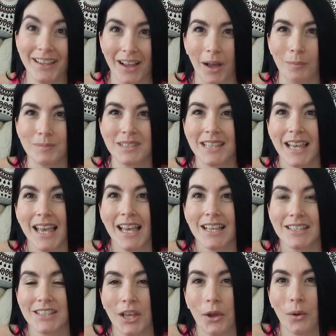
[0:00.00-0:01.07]
the gums.
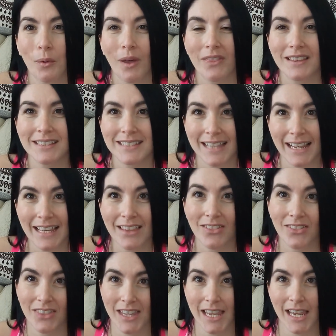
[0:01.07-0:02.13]
So the
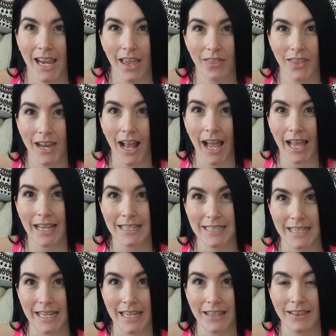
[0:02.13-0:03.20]
second thing that I
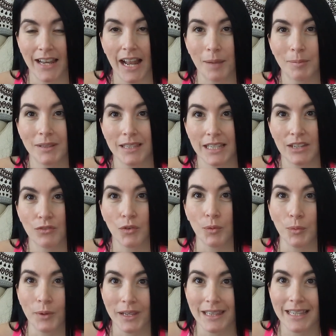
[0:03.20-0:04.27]
did that I believe
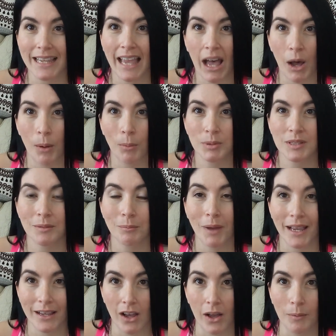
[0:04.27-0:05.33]
really helped
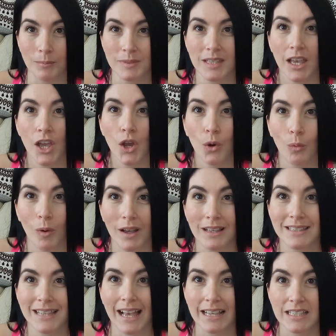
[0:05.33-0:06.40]
my gums
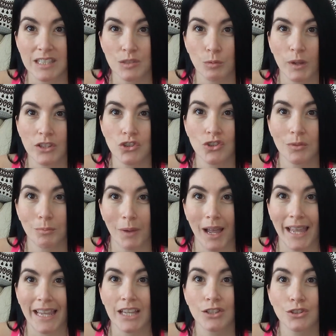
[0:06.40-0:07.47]
was I switched
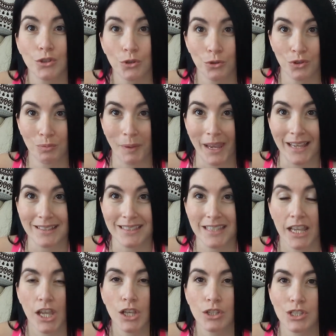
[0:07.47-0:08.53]
my toothpaste.
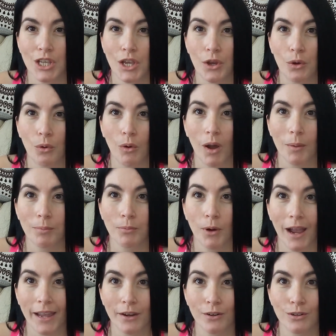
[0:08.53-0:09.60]
So
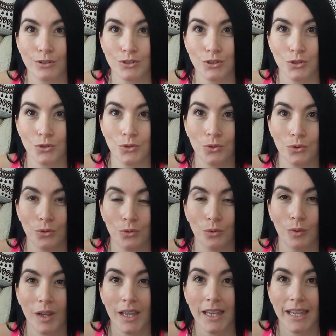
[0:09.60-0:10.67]
prior
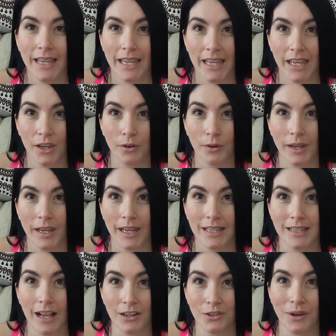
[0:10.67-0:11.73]
to hearing
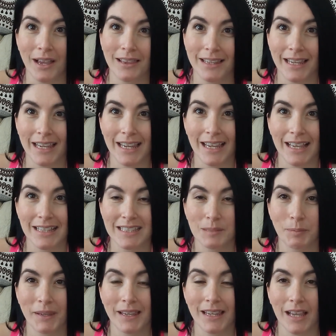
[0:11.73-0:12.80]
Dr. Ellie
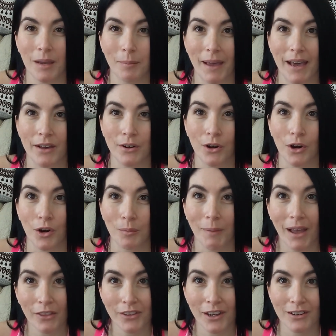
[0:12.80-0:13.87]
speak about her
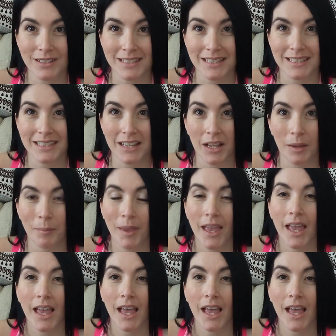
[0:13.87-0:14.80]
mouth care system,